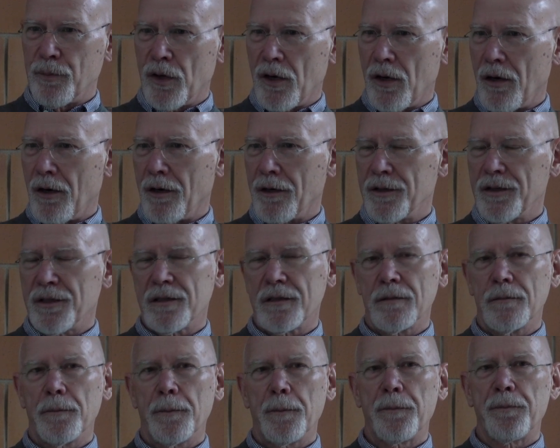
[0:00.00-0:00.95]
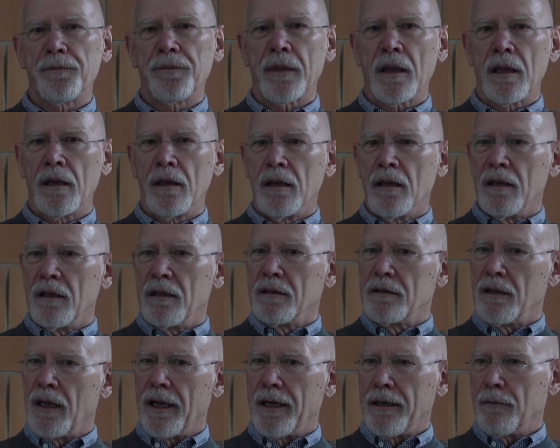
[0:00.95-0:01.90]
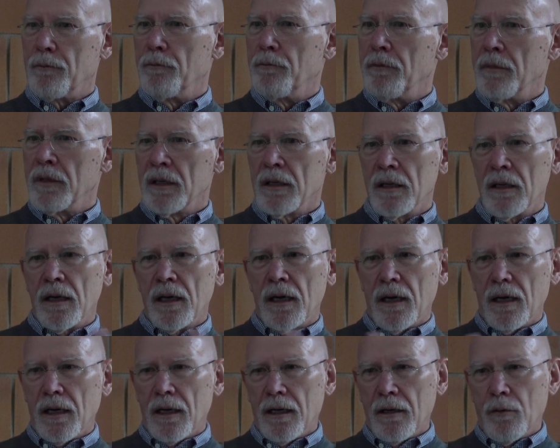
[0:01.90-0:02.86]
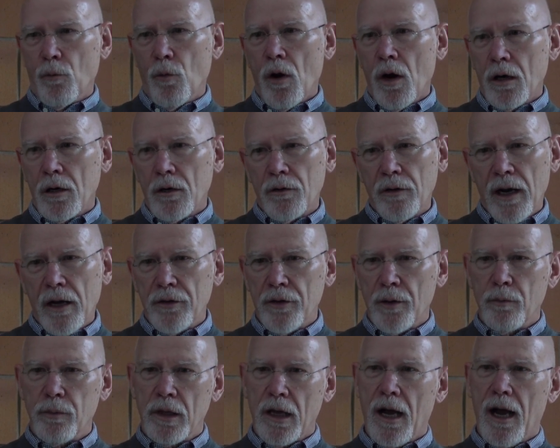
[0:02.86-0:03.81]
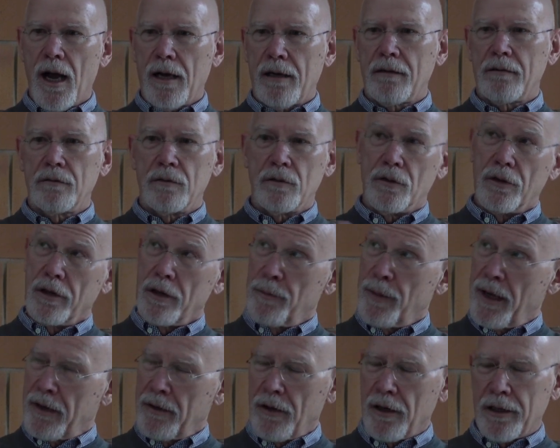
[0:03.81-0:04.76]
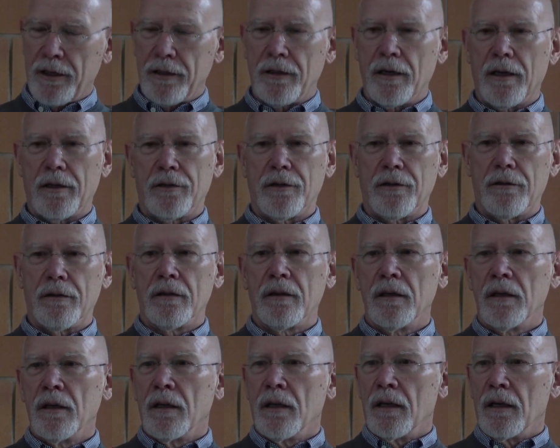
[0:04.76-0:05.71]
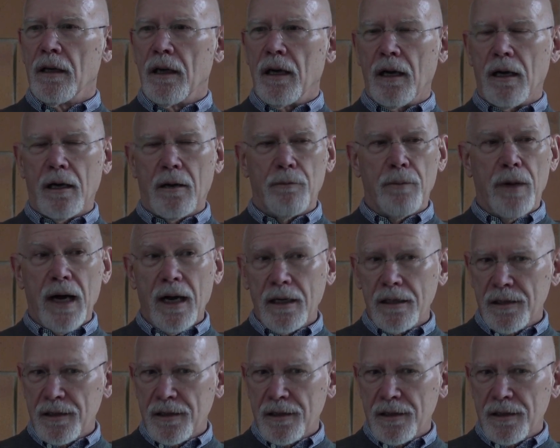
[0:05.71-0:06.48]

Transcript: and parts, like walk around the block, learn about architecture, box